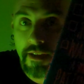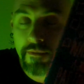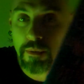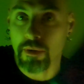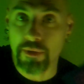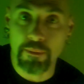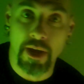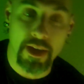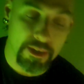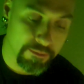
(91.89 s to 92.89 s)
If you want to read
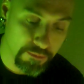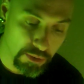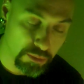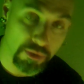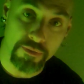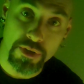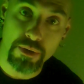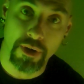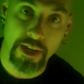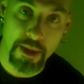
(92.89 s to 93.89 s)
my full
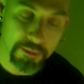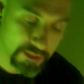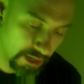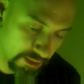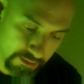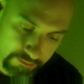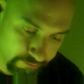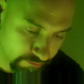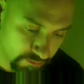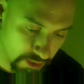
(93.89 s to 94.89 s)
review on Amazon,
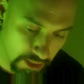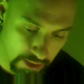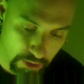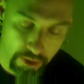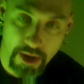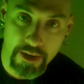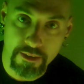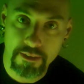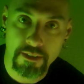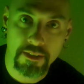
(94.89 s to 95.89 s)
go
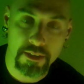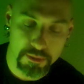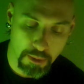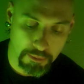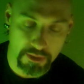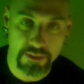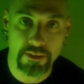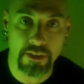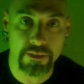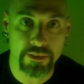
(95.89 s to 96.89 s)
ahead. It's probably
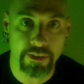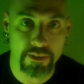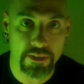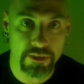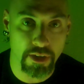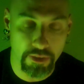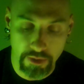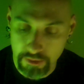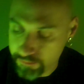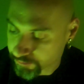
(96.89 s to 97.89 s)
listed under Derek Dishaw
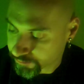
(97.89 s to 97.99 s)
there.